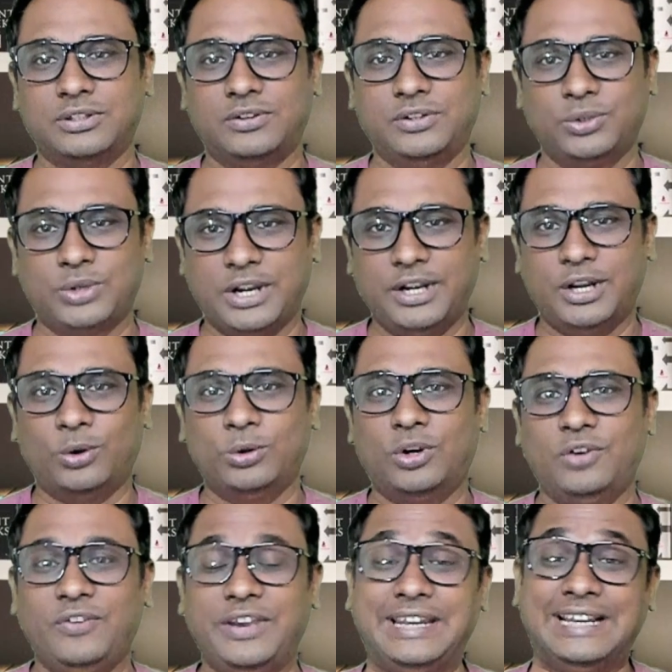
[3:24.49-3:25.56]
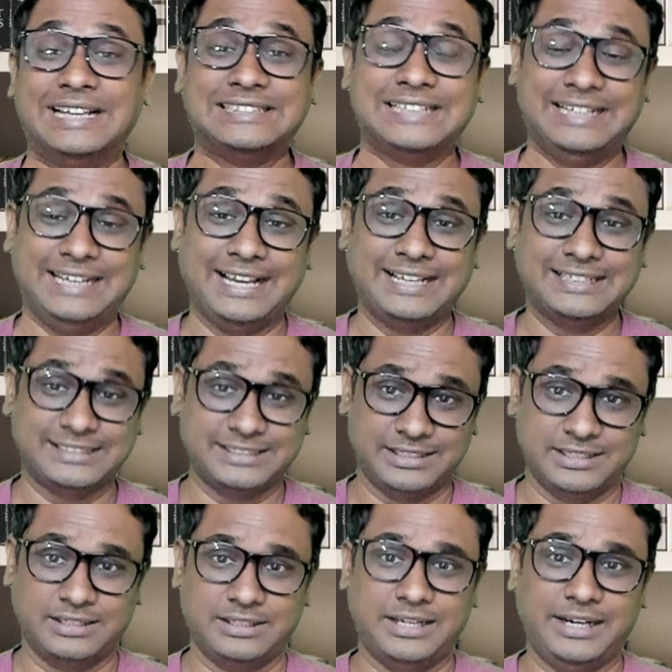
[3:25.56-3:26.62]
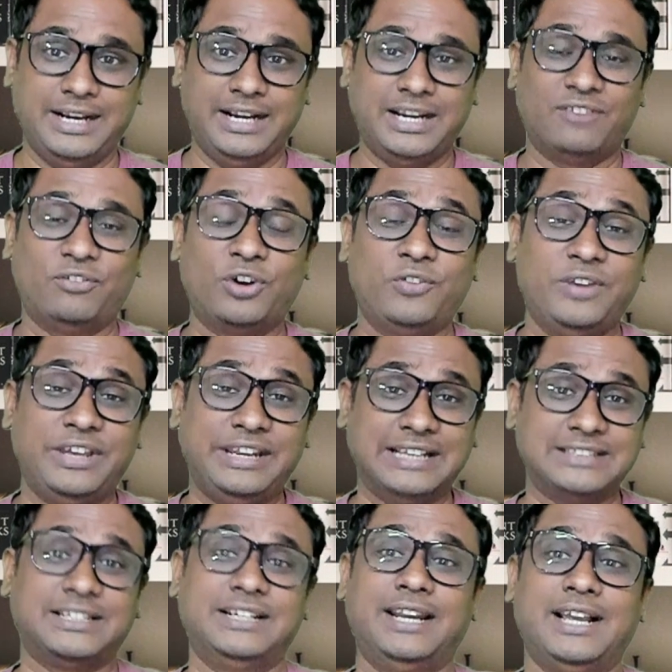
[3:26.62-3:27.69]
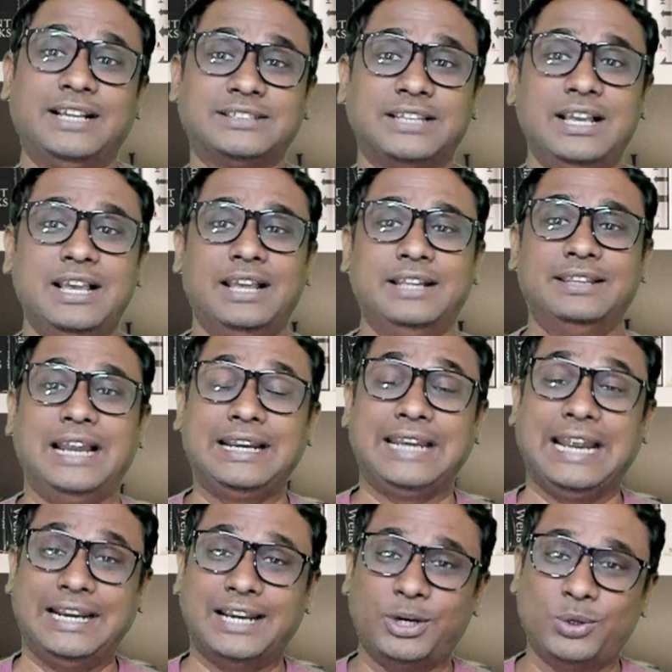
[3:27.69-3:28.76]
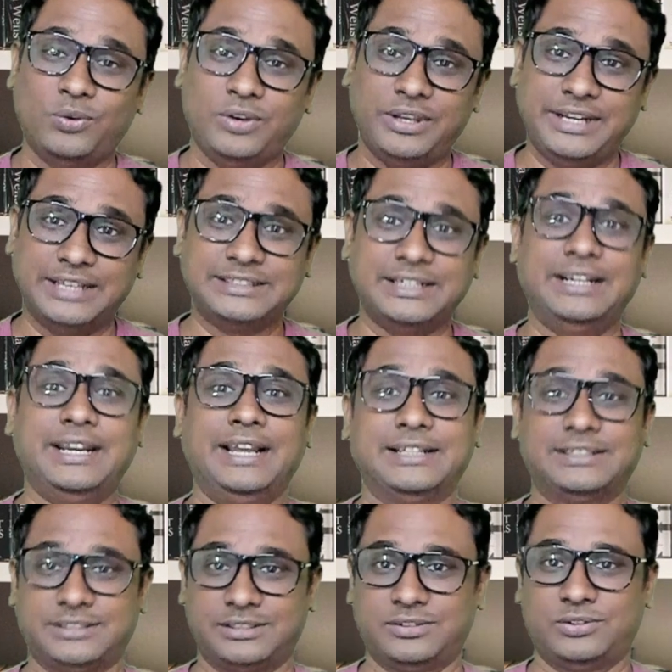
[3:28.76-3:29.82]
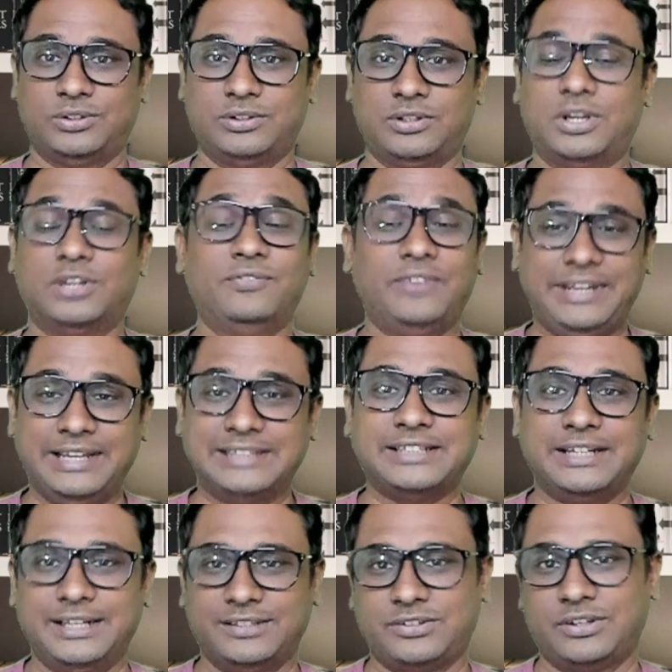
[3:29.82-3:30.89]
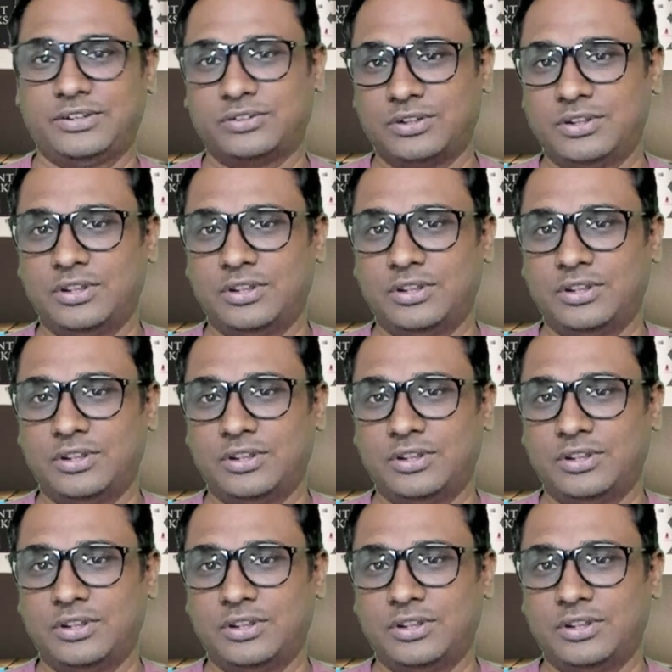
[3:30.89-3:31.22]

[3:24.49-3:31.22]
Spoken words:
you can download various index, the data for various index that cater to various industries.